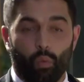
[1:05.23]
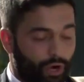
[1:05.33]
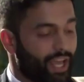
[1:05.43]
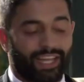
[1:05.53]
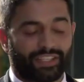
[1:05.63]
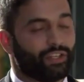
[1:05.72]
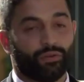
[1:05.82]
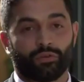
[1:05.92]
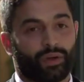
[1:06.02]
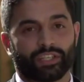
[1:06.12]
what I had to
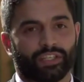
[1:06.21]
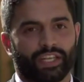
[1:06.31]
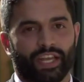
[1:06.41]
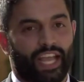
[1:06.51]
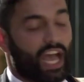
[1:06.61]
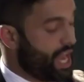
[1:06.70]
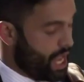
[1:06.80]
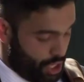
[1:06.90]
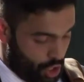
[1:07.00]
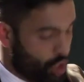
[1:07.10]
do to Asha today, and
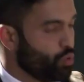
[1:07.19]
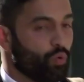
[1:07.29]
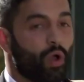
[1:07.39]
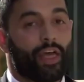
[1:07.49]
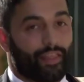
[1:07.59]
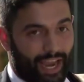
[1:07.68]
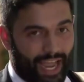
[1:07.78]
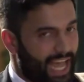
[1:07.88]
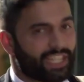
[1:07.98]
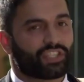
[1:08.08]
I knew that I
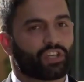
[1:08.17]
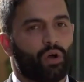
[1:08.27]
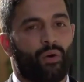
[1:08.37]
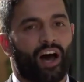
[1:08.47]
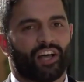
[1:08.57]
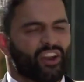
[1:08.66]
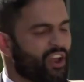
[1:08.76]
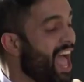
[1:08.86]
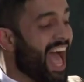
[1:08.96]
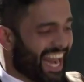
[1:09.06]
had to go hard on her,